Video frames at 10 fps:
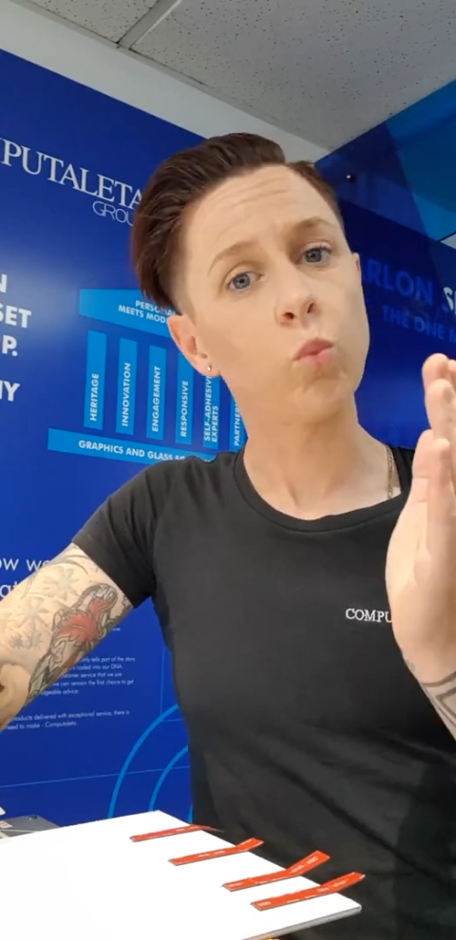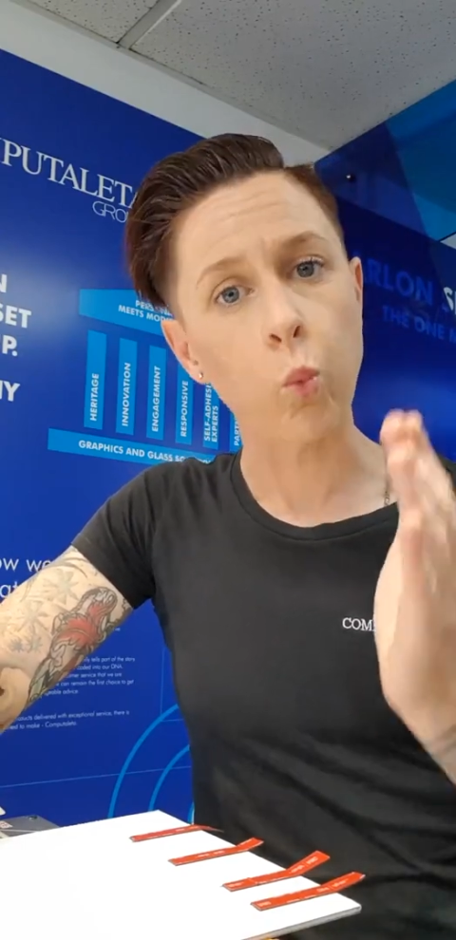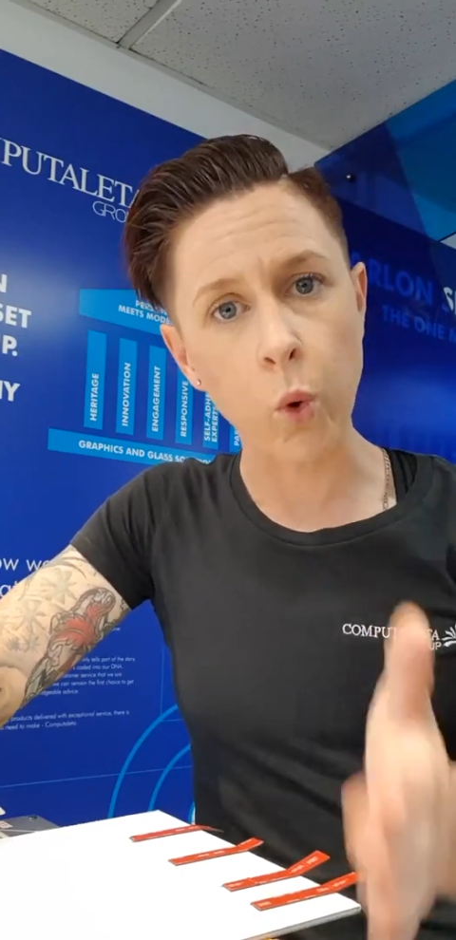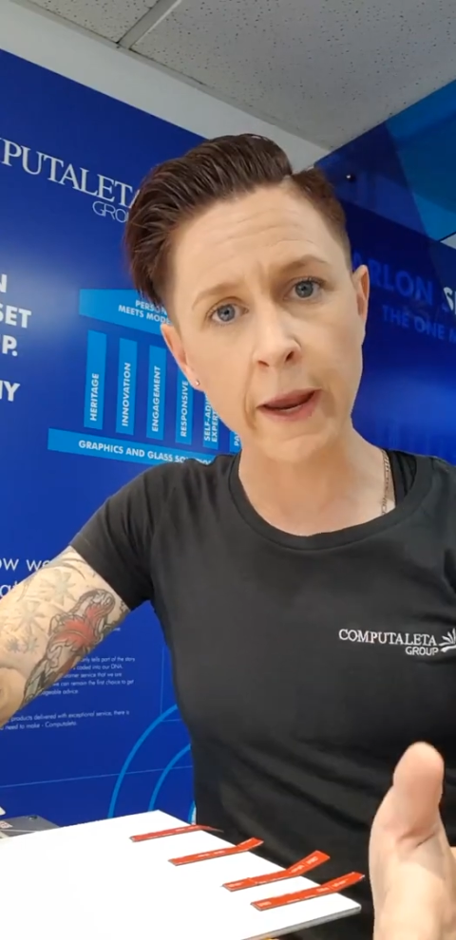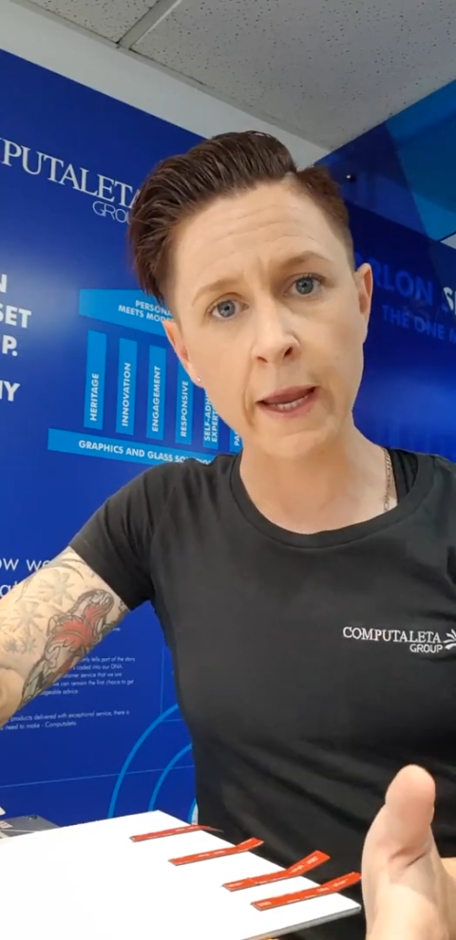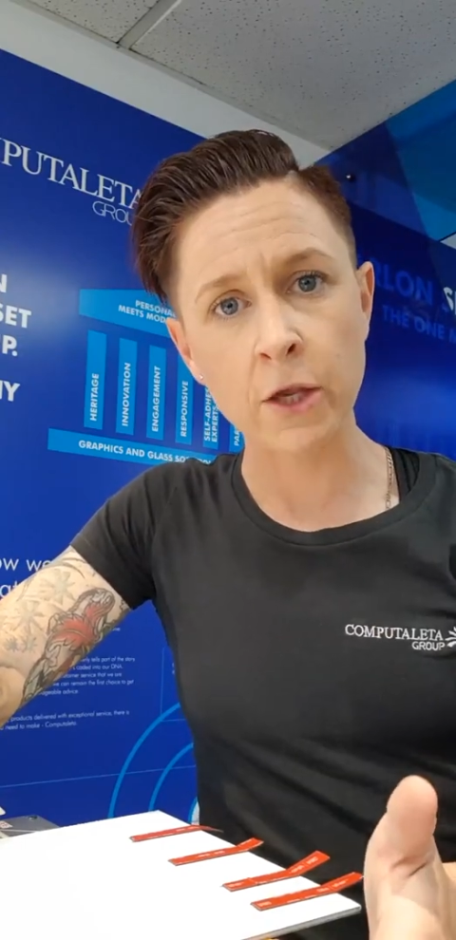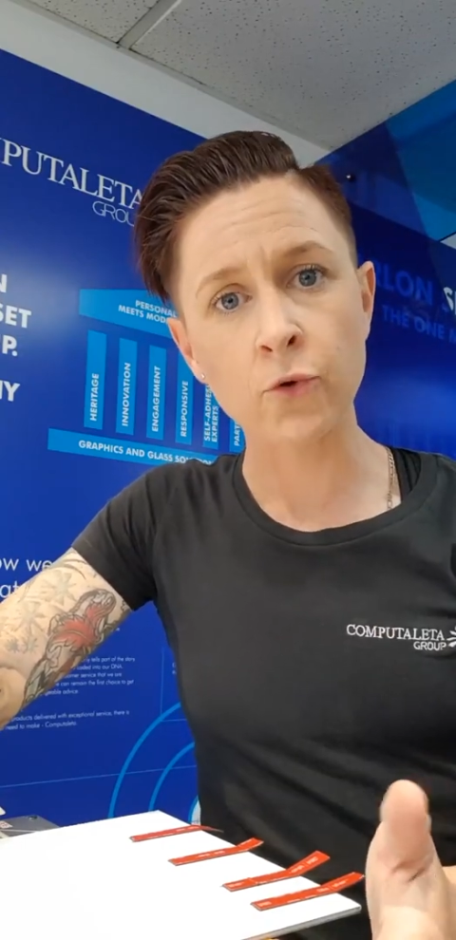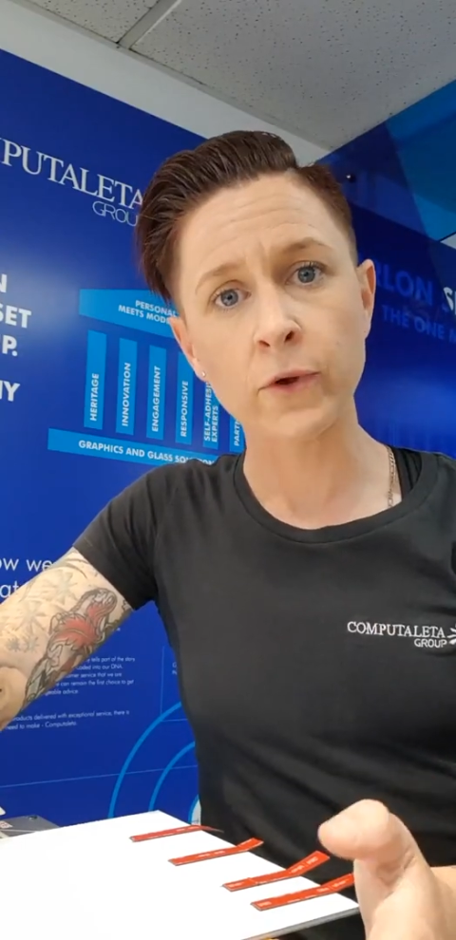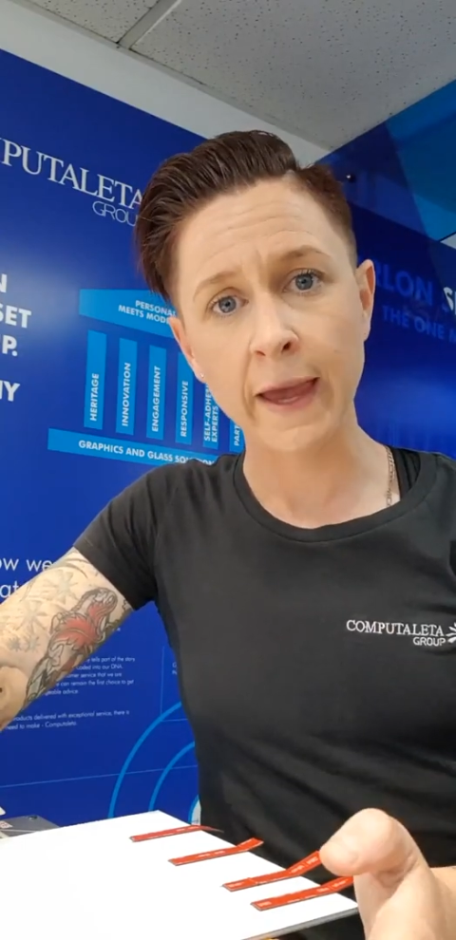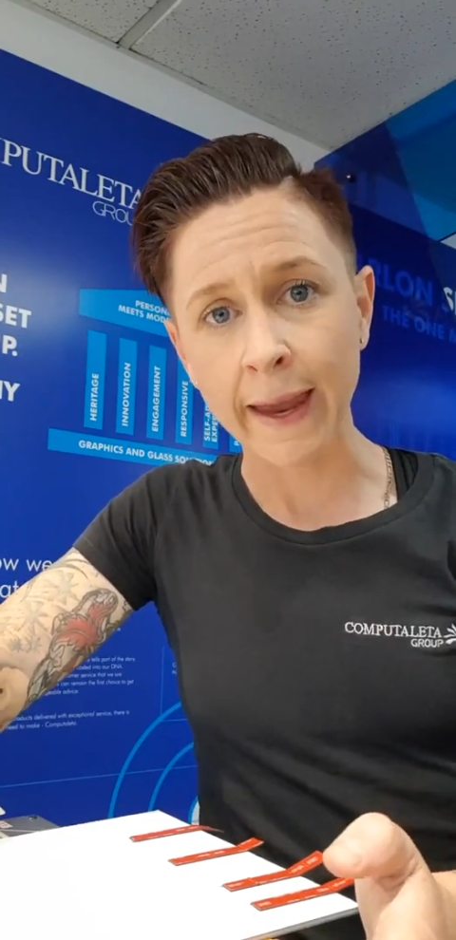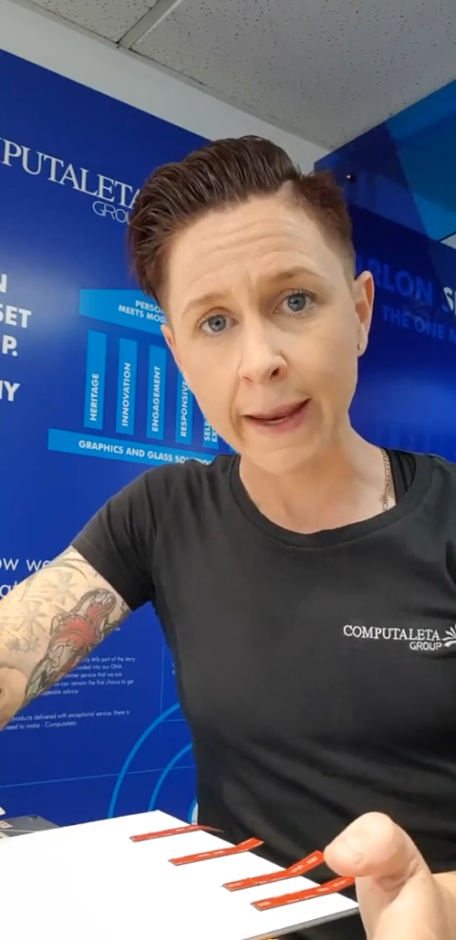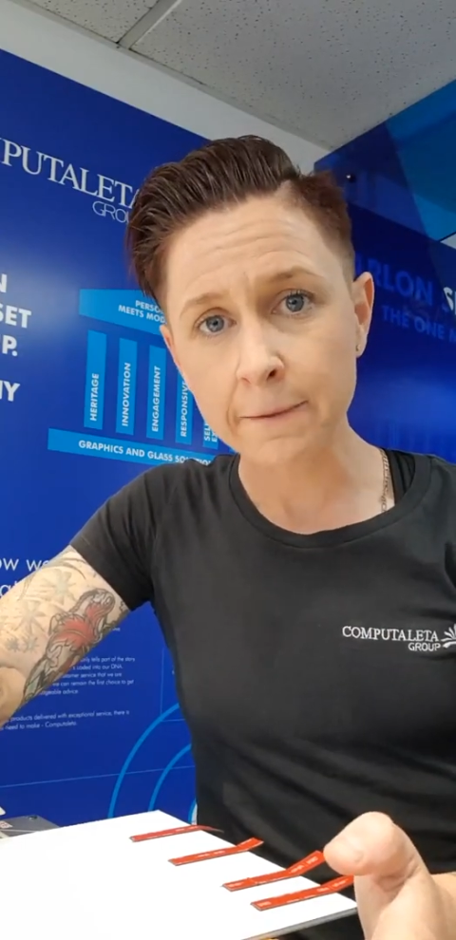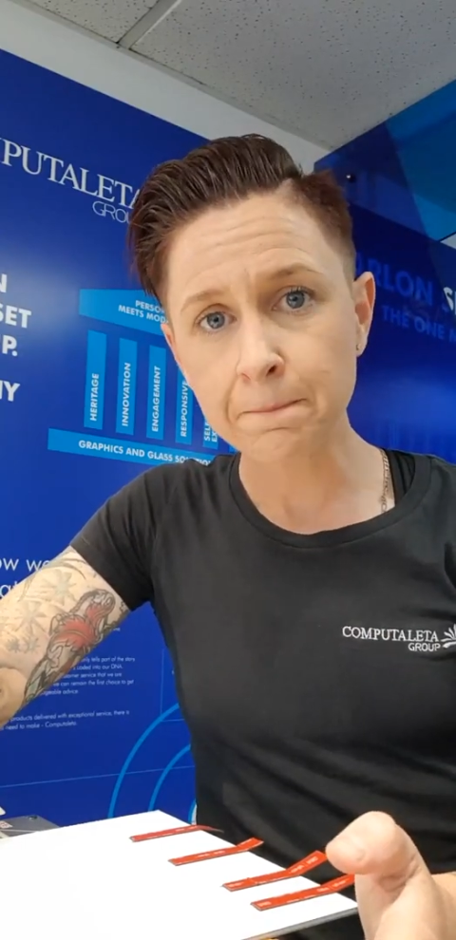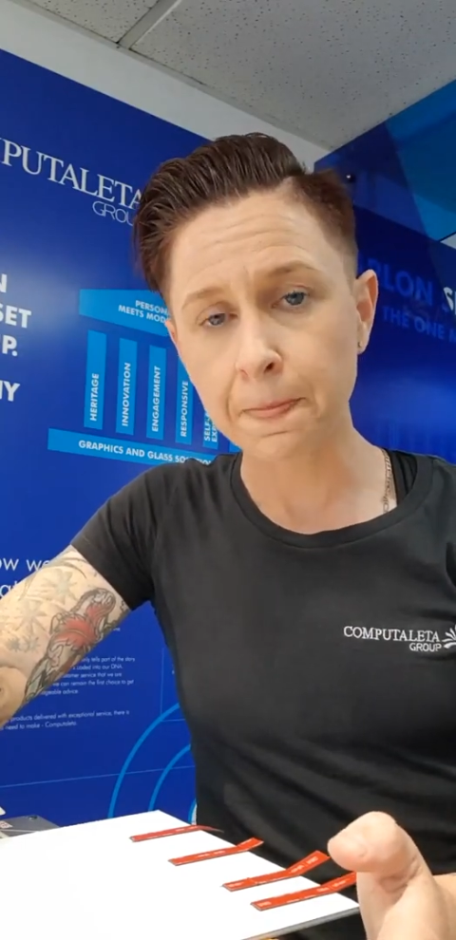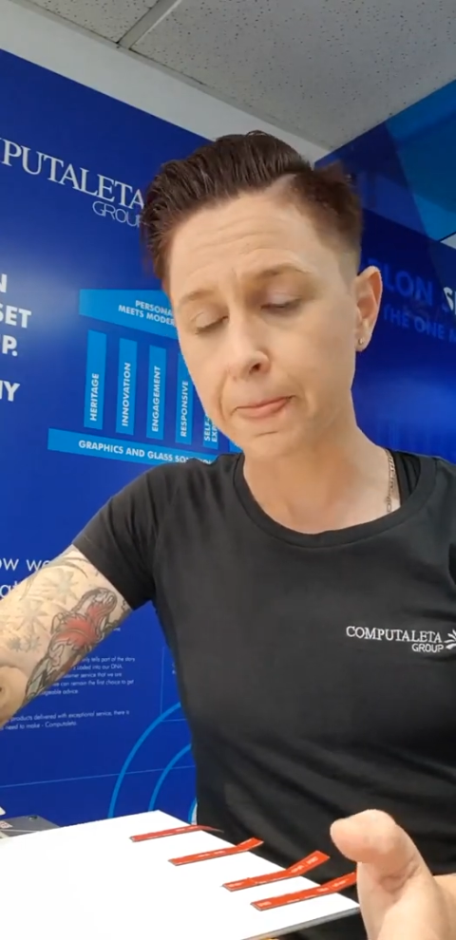where you can,